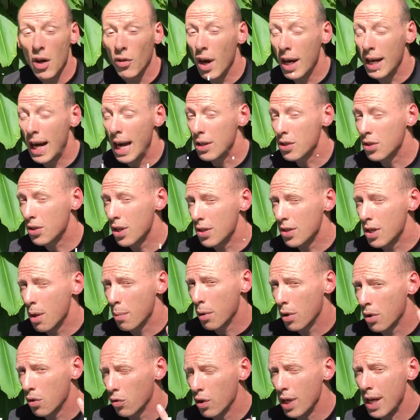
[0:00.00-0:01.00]
right, exercise
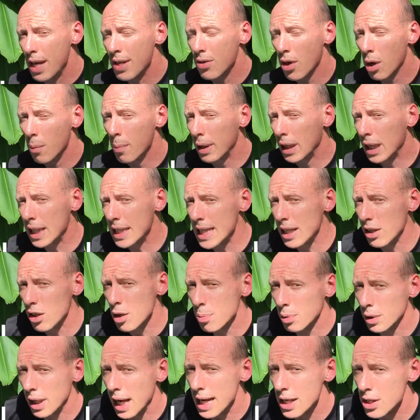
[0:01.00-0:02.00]
number three is our military
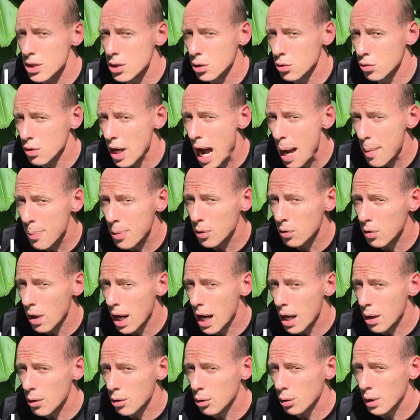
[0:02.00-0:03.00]
plank to wrap
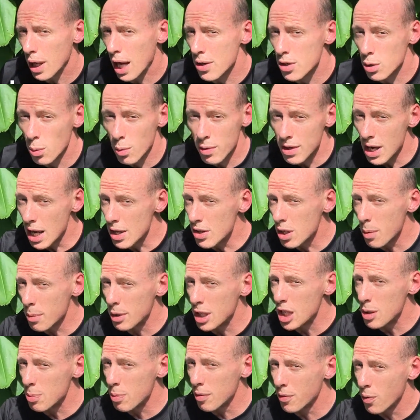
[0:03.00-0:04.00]
around. Okay, so we've done some of
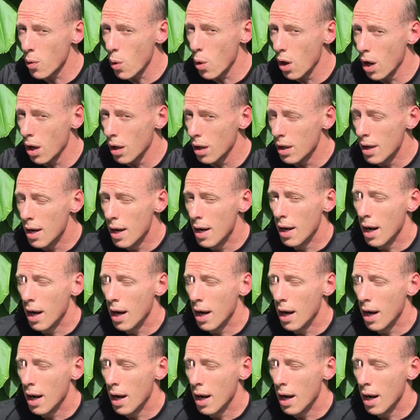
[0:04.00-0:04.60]
these before.